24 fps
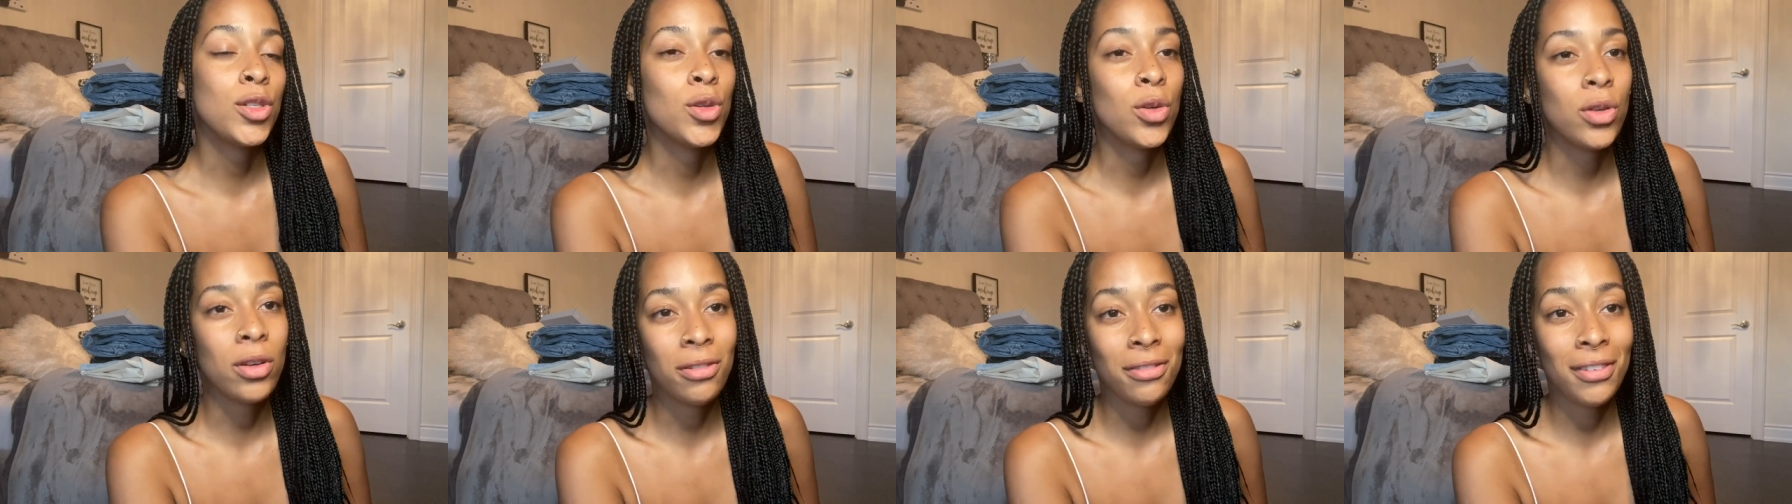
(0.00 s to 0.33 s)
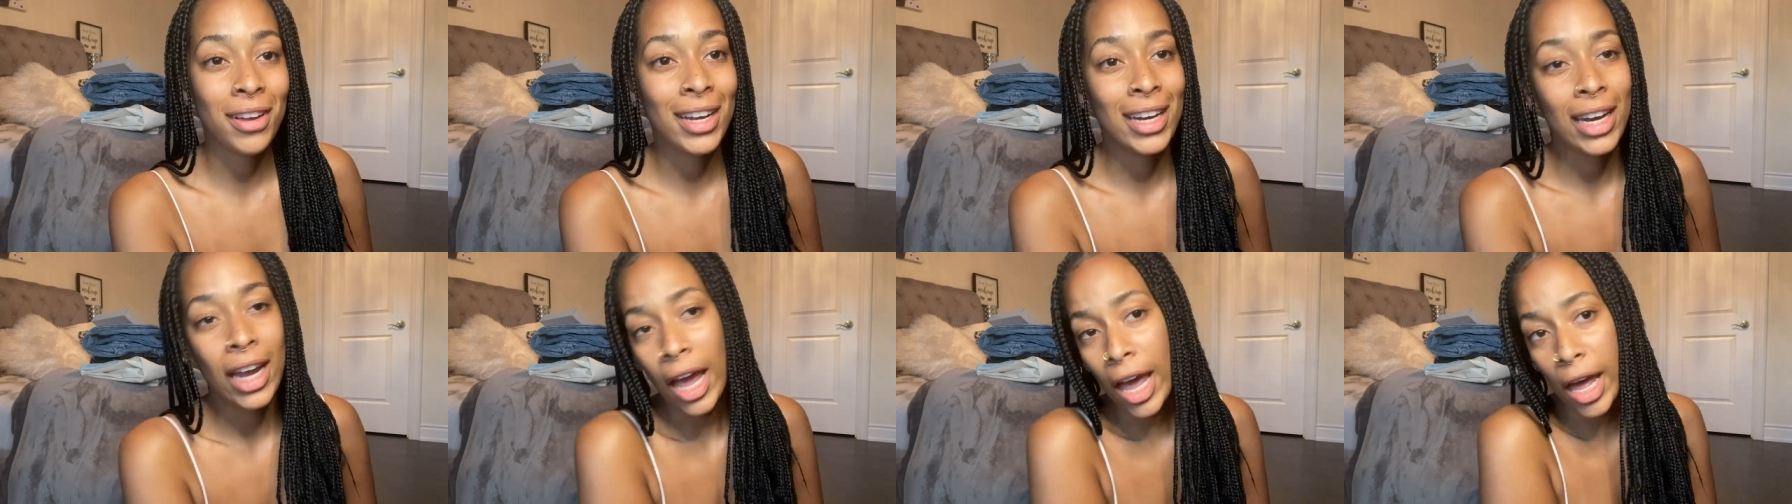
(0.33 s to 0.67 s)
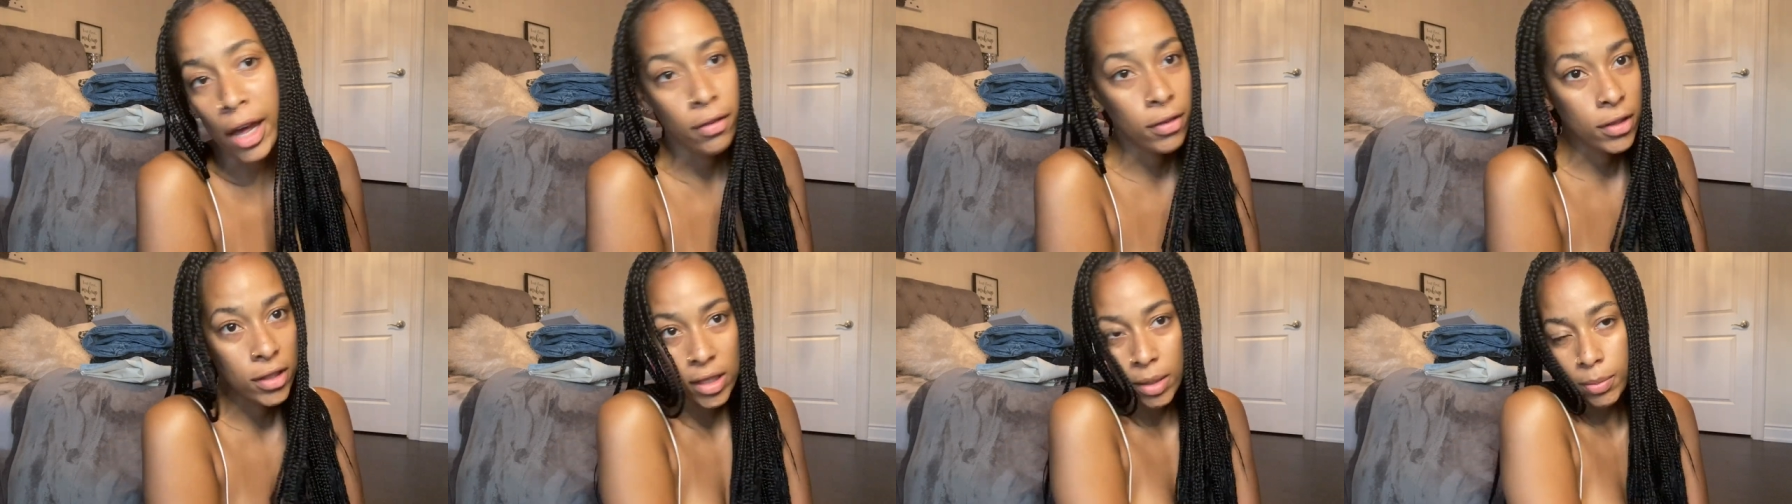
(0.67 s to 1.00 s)
notified
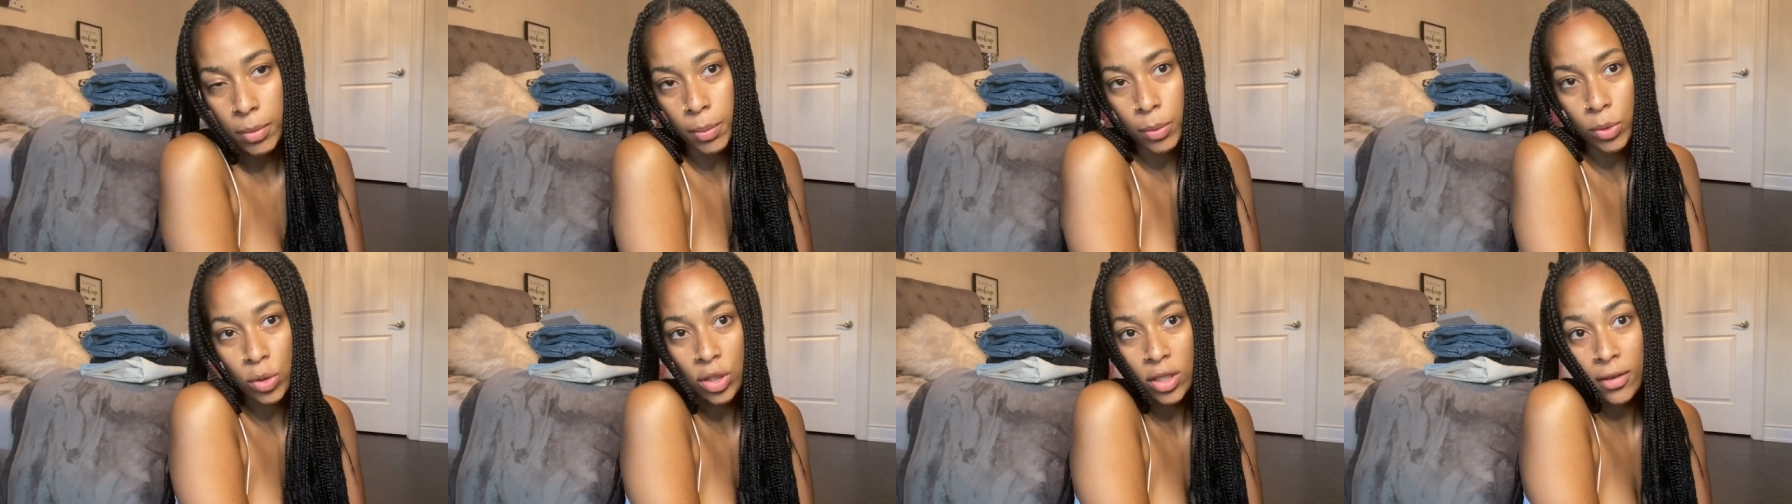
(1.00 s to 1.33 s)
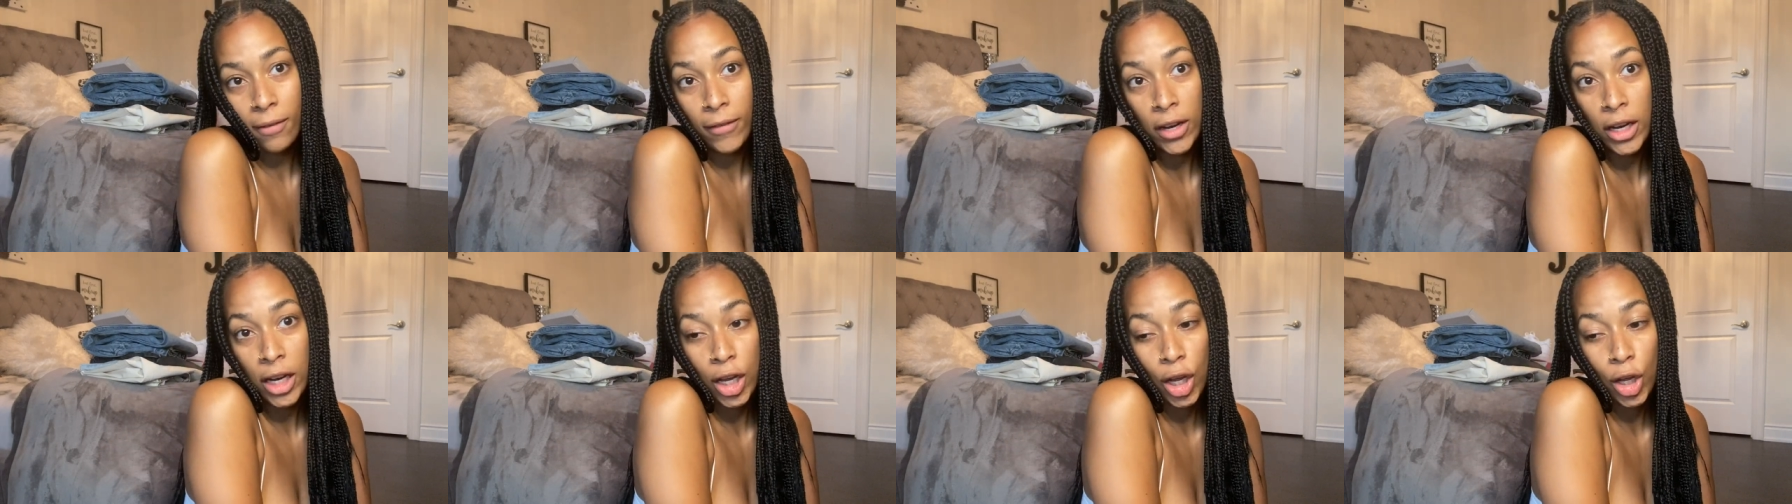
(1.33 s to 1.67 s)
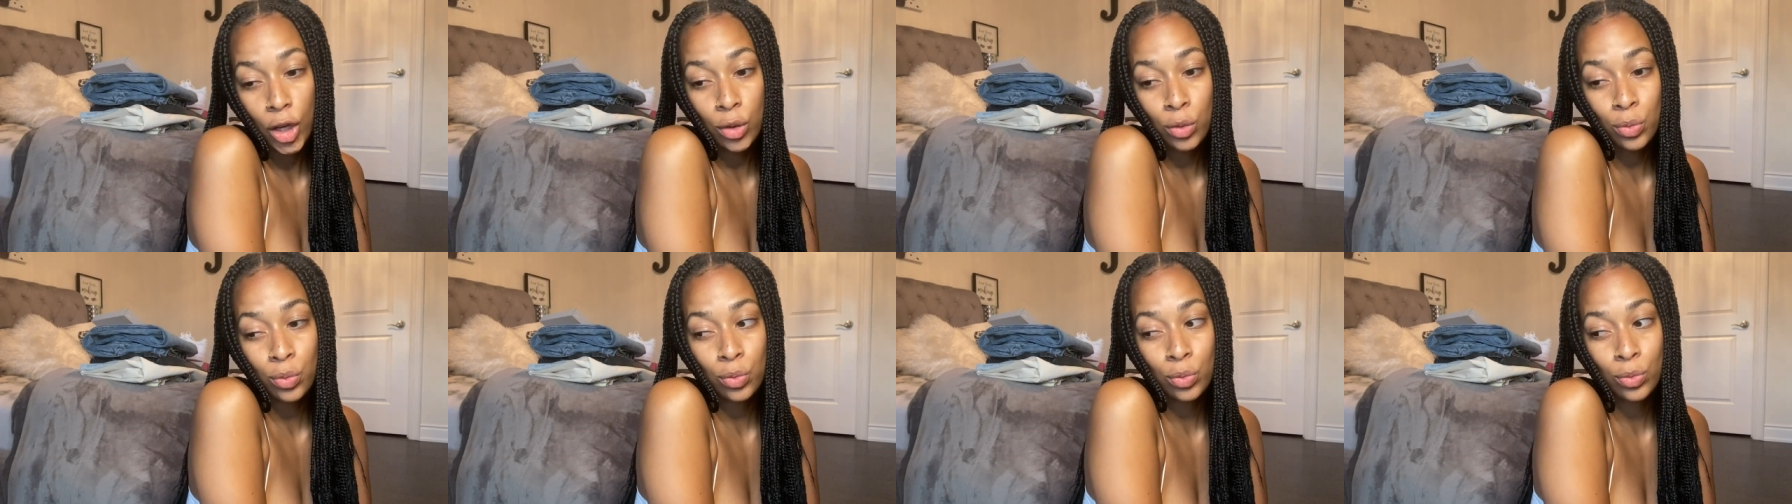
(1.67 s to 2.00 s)
every time I post a
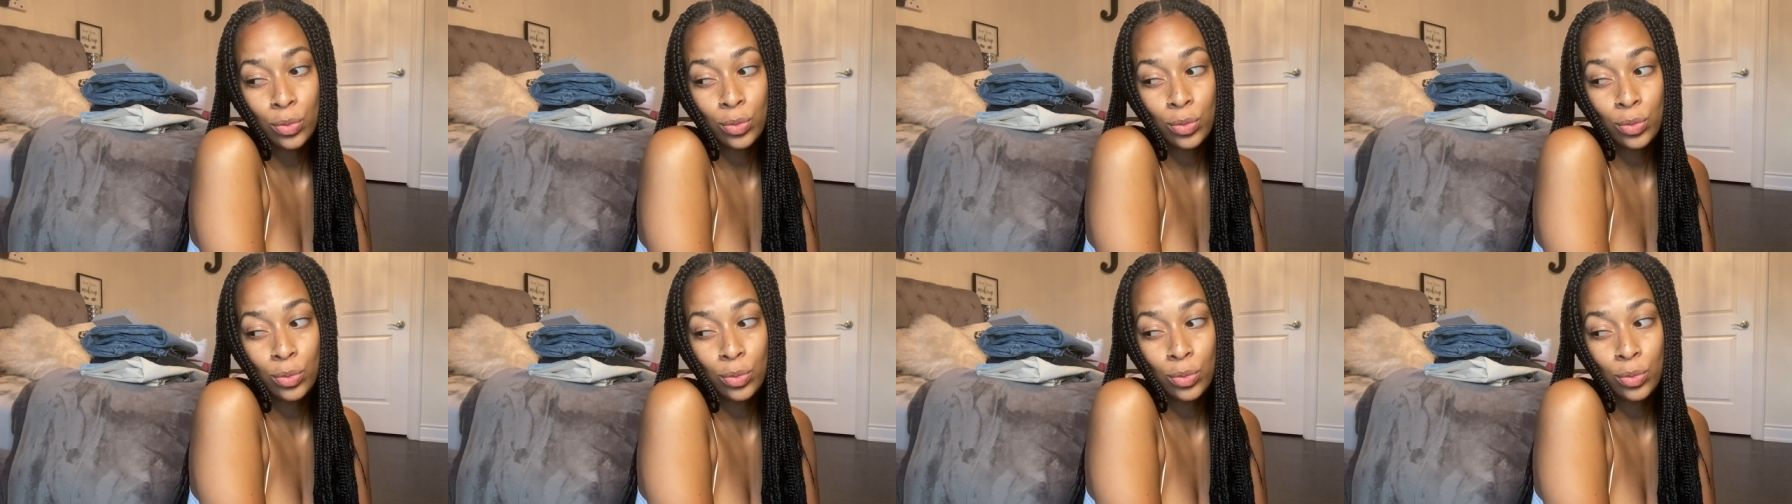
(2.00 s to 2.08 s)
video.